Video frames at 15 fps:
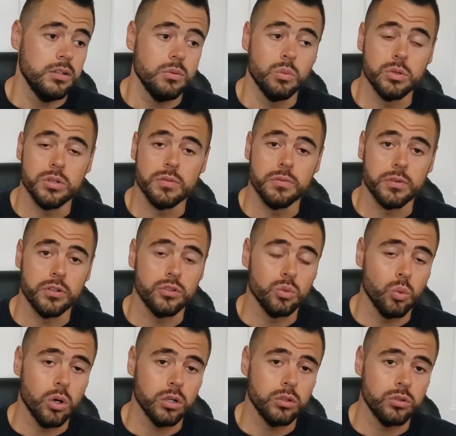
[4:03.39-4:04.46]
When you first
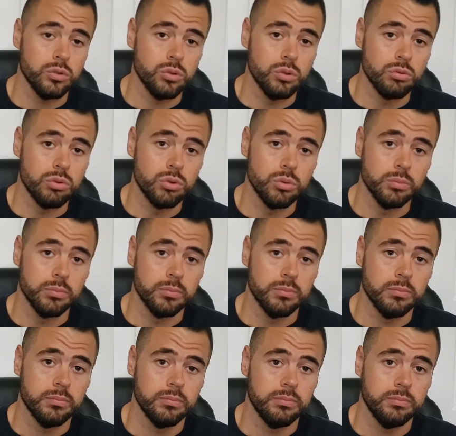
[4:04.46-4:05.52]
walk into a room
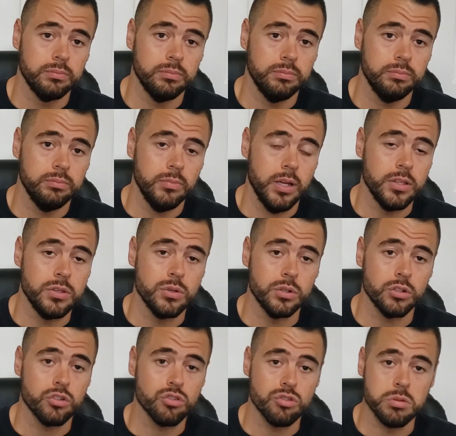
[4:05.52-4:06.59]
and you're
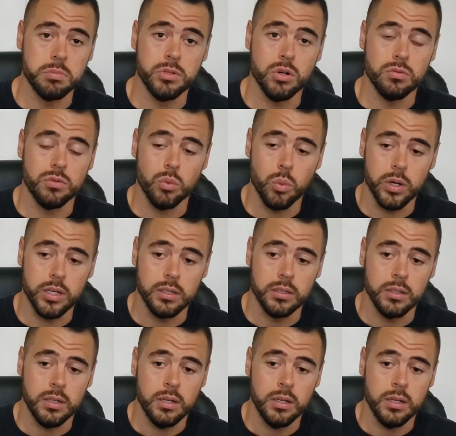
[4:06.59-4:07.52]
extremely overweight,